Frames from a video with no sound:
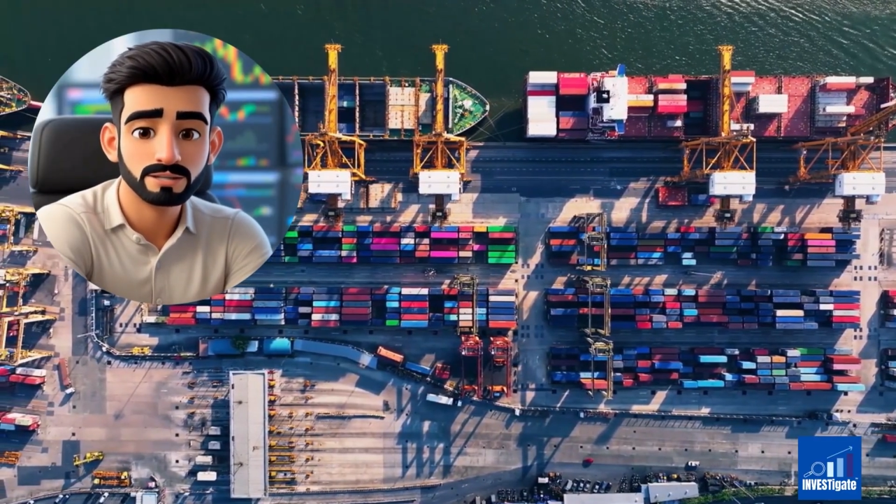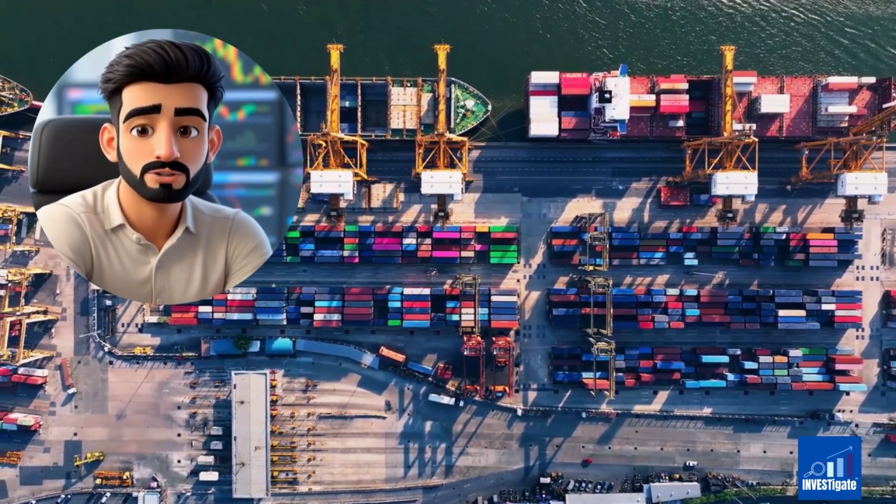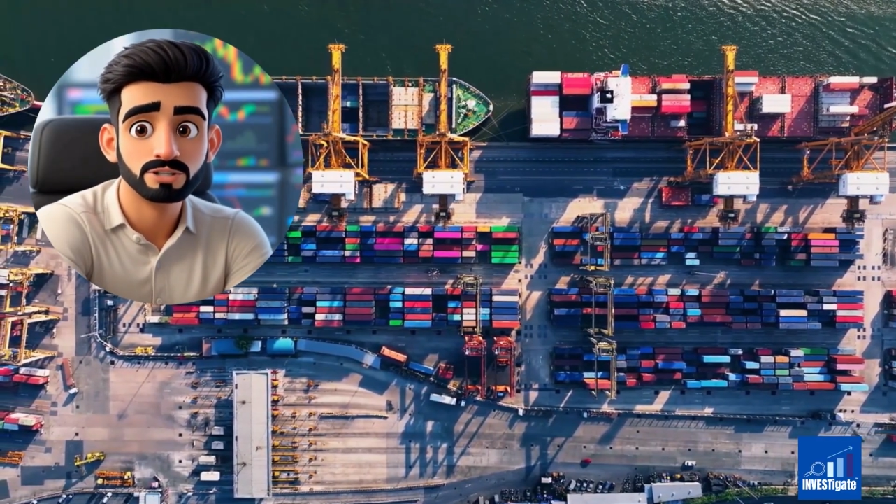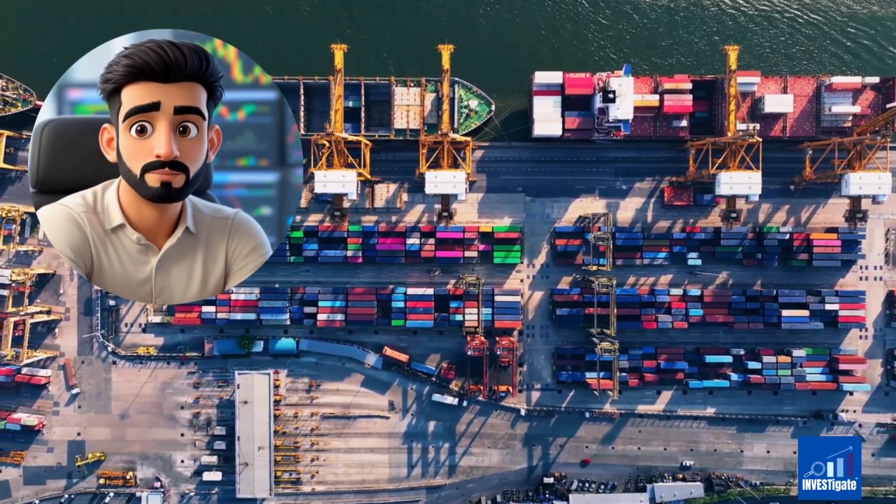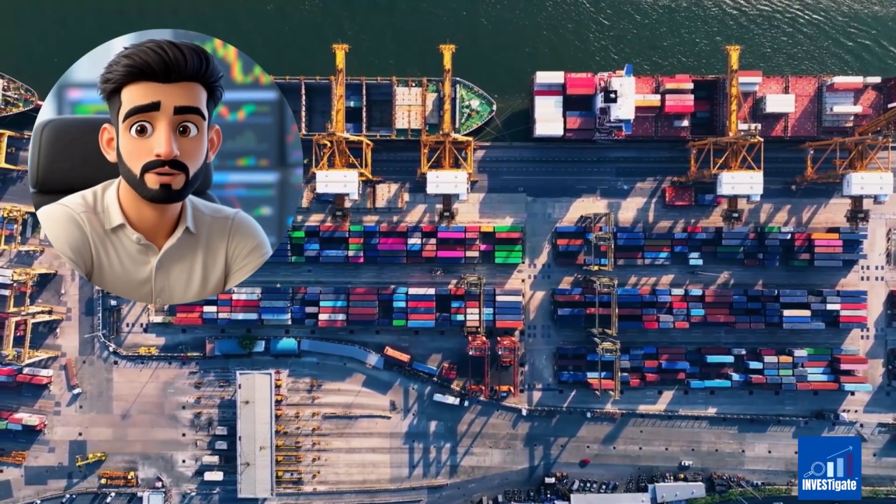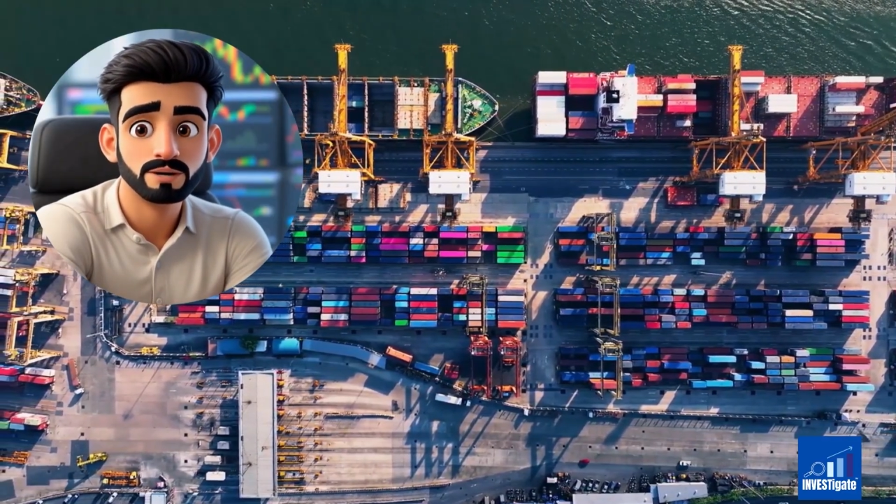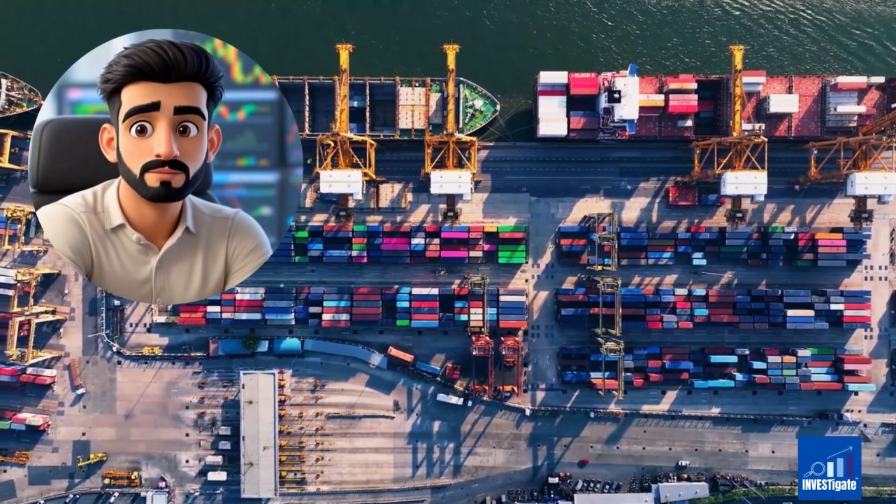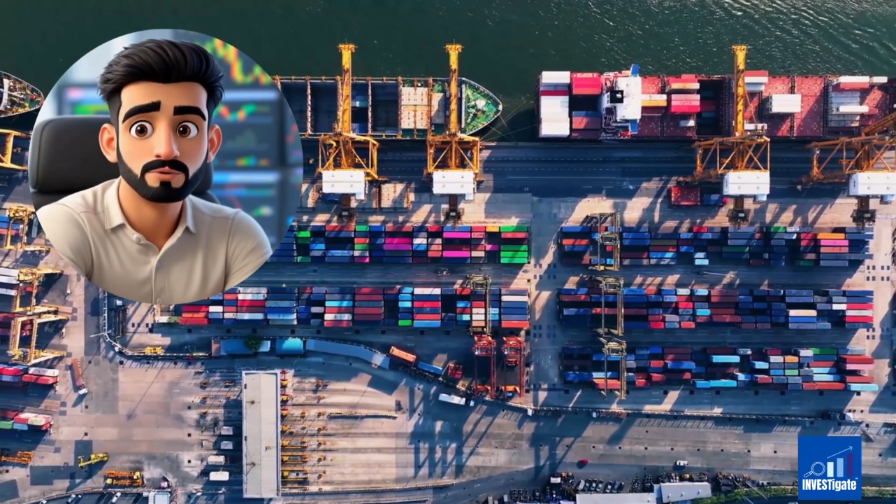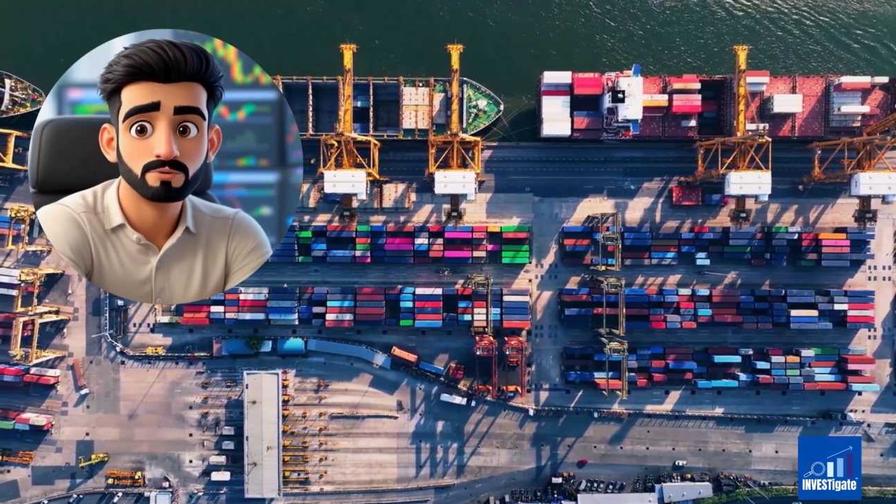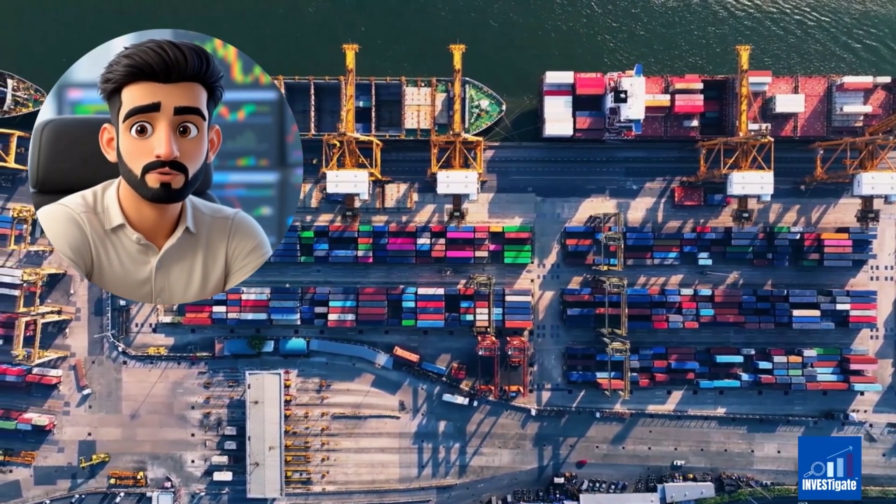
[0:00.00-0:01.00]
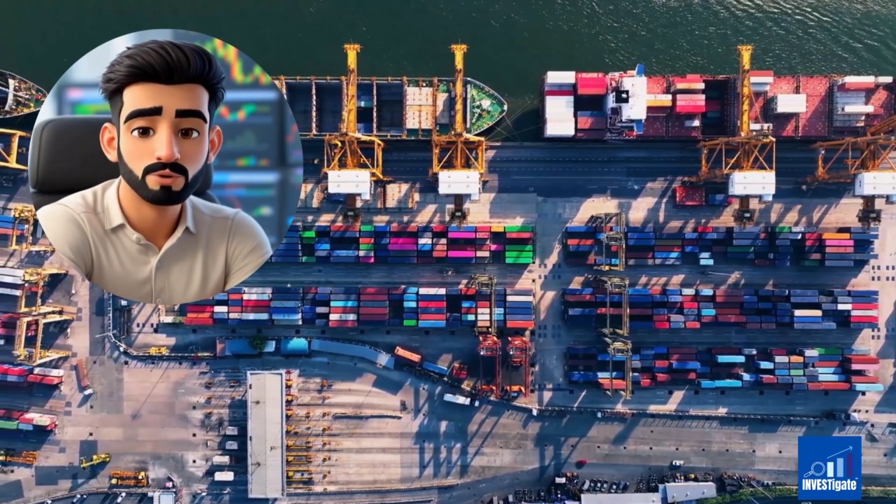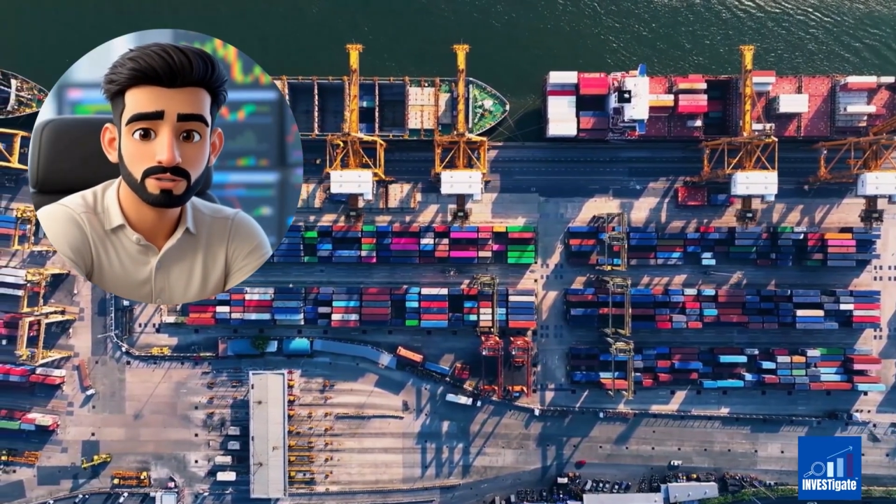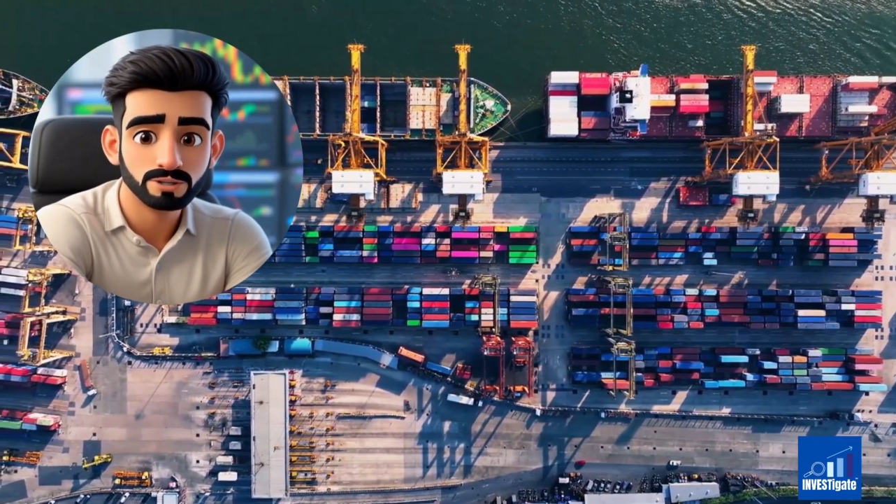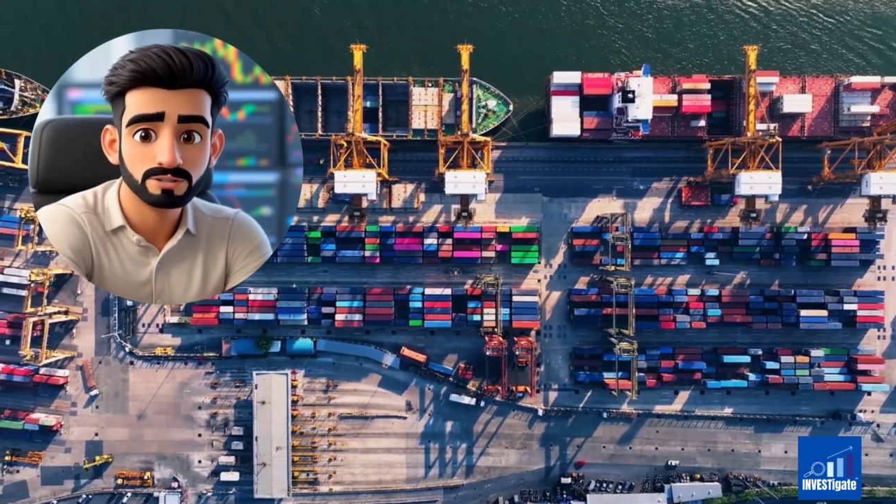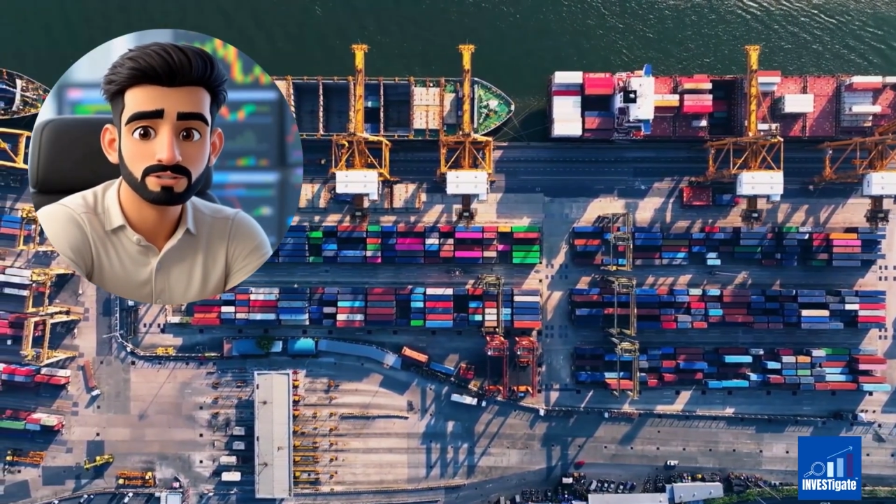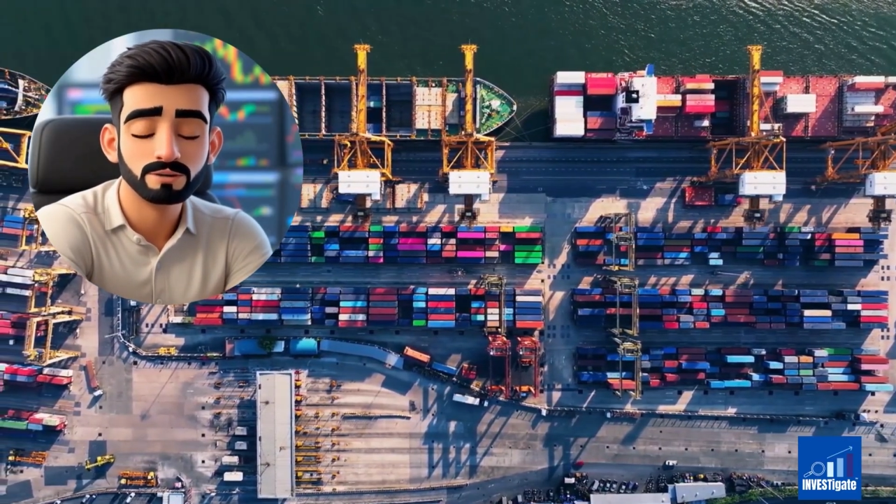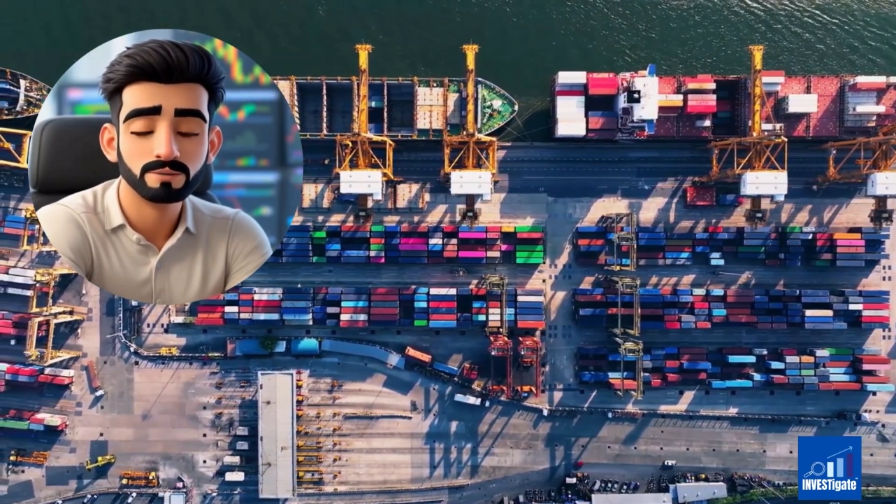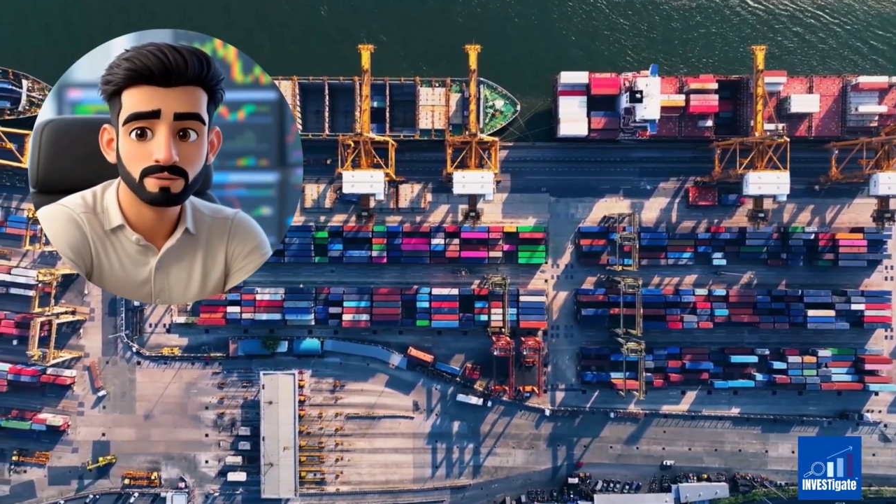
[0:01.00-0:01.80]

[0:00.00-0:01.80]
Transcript: cheaper for foreigners,